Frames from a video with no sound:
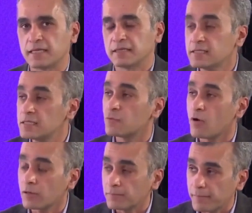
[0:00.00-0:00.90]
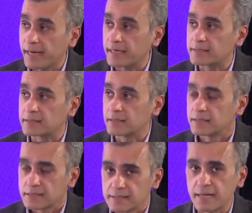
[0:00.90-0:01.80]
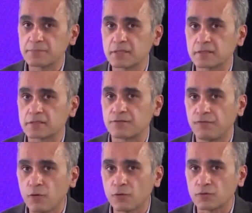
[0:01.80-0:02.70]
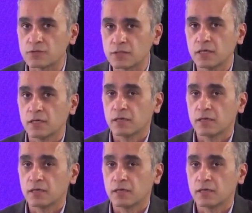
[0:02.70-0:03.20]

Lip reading: and this is what makes Samsung's phones